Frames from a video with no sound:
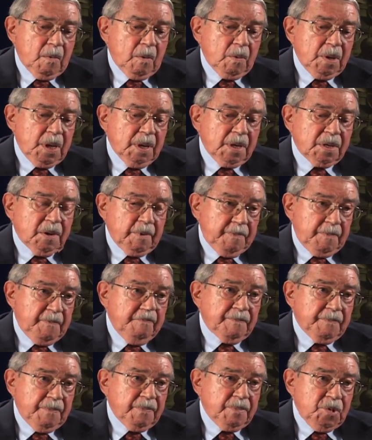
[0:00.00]
oh, yes,
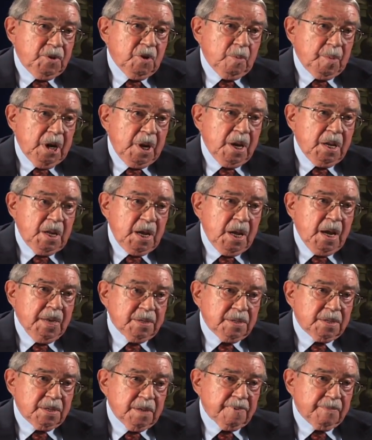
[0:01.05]
German
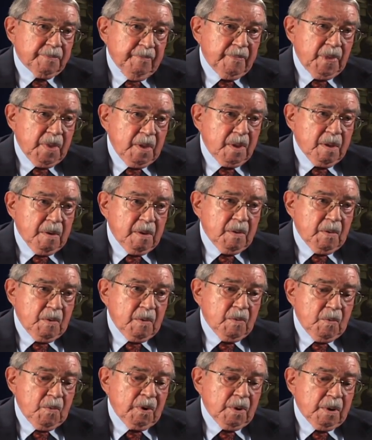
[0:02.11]
88s
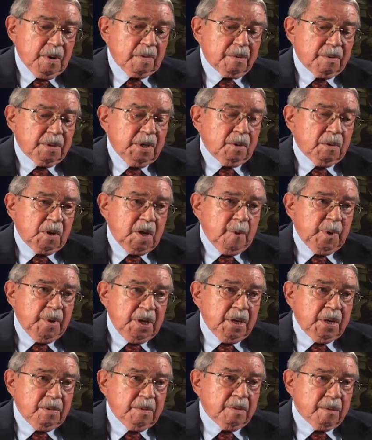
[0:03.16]
were still
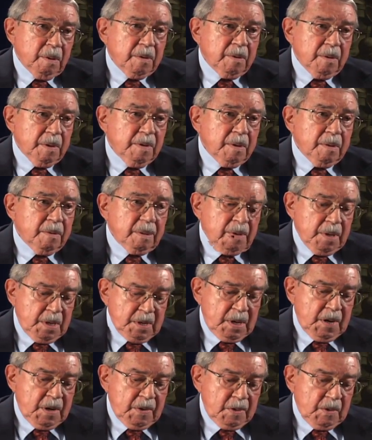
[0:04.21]
coming in. You
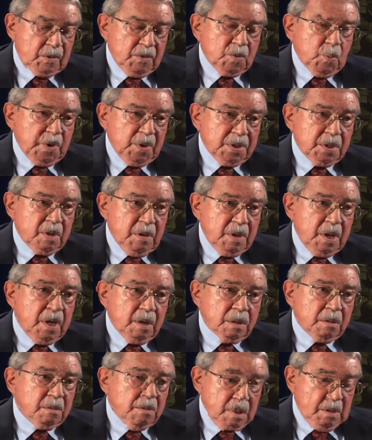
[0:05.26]
could hear those whizzing, you
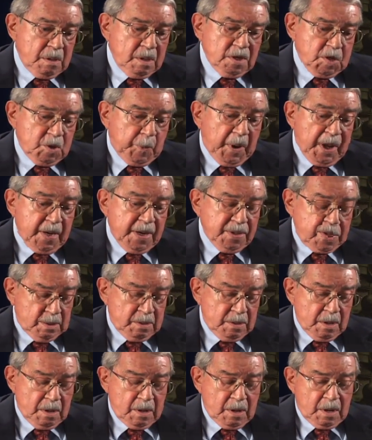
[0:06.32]
know, splashing.